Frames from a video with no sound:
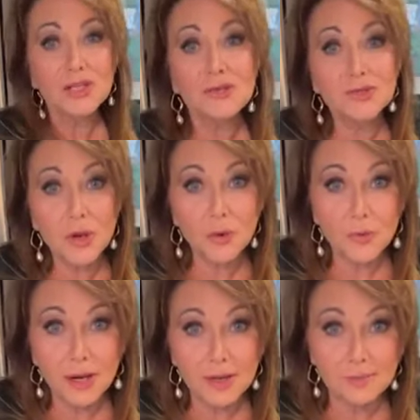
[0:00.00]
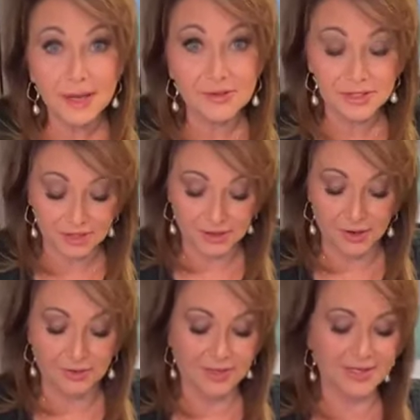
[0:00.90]
You don't want it melted
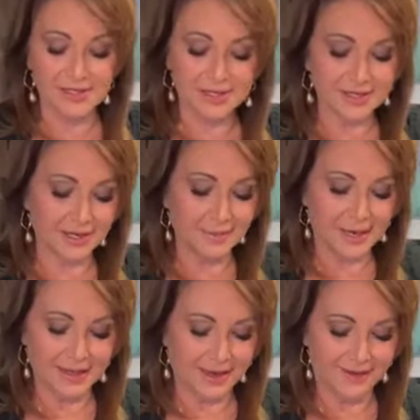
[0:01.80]
though. It's just gonna make